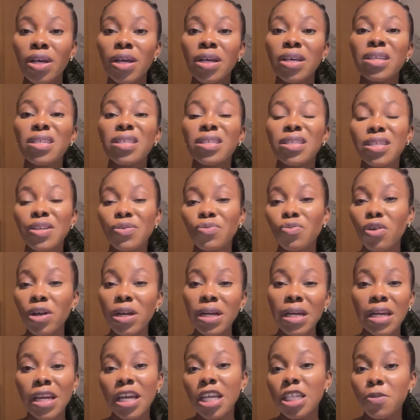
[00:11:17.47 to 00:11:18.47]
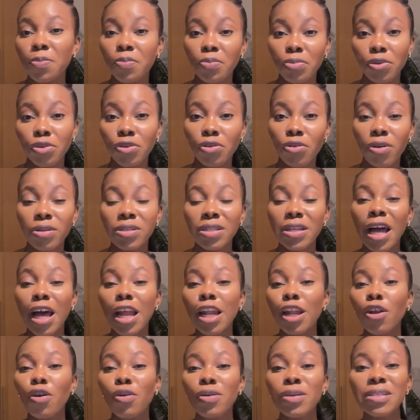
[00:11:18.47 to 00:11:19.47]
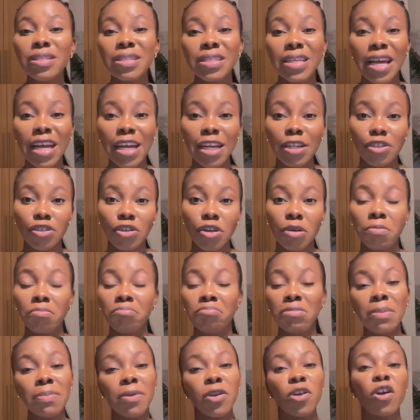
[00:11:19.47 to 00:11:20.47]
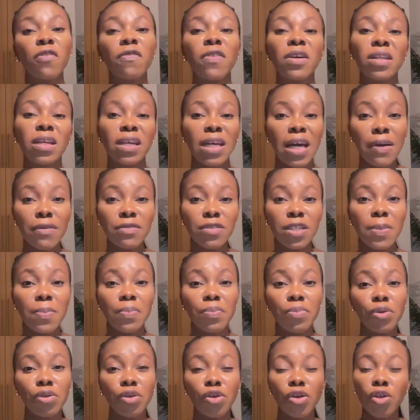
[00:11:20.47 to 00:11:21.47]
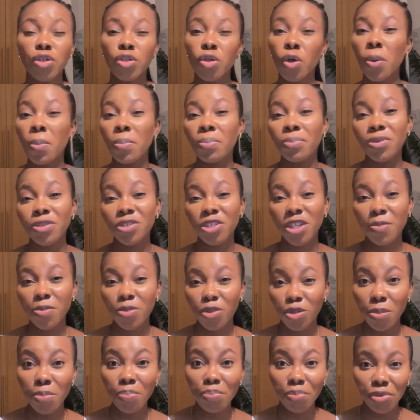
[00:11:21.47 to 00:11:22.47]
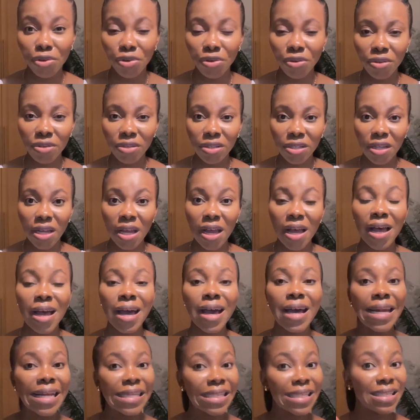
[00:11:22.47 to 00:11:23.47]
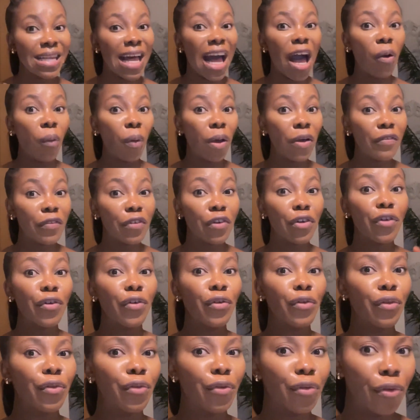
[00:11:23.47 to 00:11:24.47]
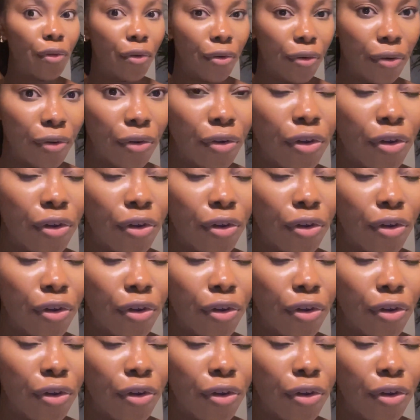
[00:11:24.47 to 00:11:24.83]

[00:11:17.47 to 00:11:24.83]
steroid laced products alongside your maybe over-the-counter products or prescription products. This is, however, wrong.